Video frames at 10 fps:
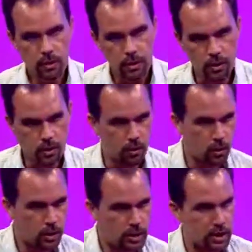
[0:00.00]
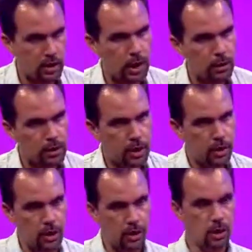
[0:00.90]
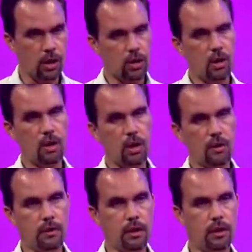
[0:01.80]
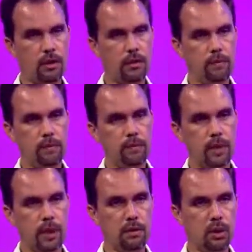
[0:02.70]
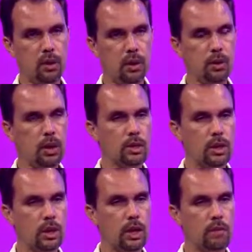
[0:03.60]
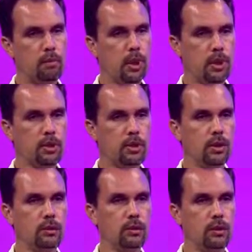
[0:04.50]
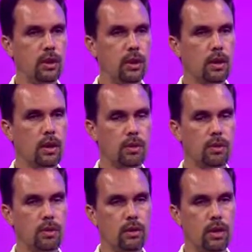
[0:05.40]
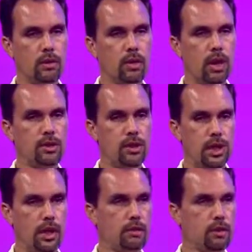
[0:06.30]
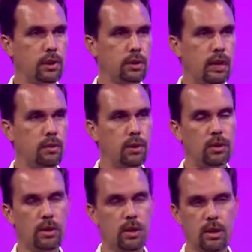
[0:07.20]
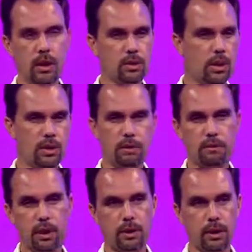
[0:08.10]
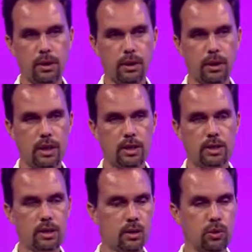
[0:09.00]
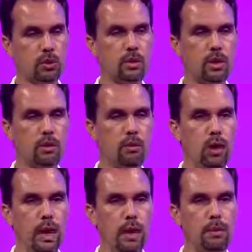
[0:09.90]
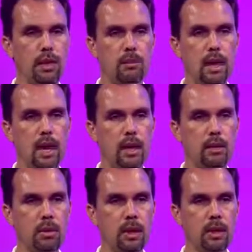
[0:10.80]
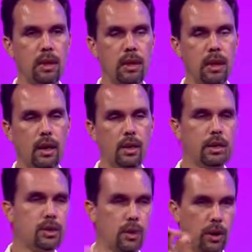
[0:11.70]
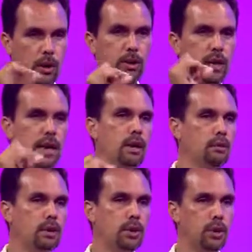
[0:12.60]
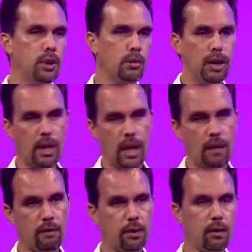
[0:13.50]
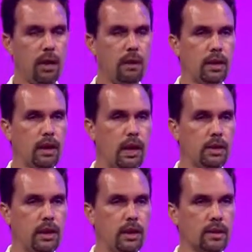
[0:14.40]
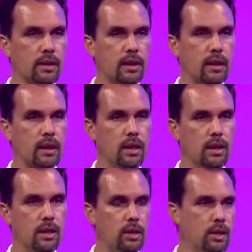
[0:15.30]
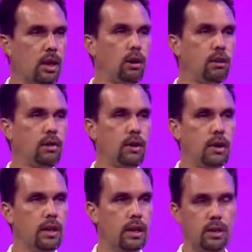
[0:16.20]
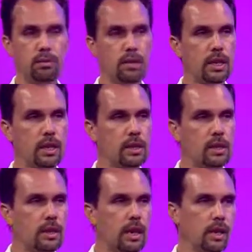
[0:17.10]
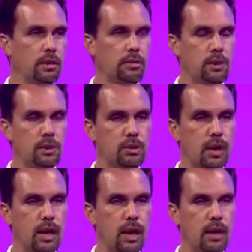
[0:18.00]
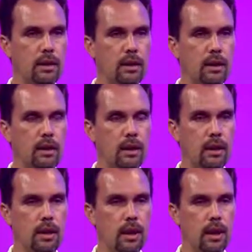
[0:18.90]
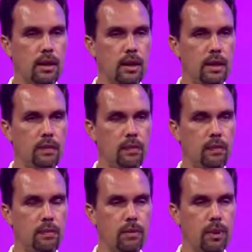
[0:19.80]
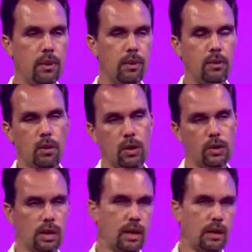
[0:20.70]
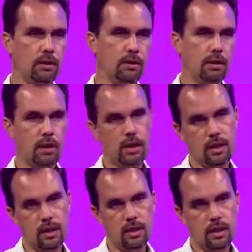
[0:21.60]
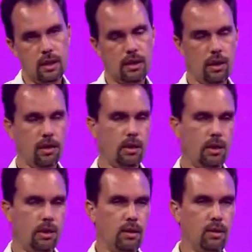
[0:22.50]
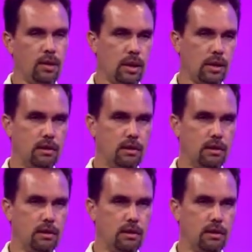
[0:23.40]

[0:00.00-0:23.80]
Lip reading: the works that are out there are often, even the good ones are kind of partial. Look at John Chinen, for example. He actually has a fairly good description of what happened in Mahele, but unless you understand every term and have the context yourself, it's pretty easy to get confused by that. And then there are other works that kind of are almost like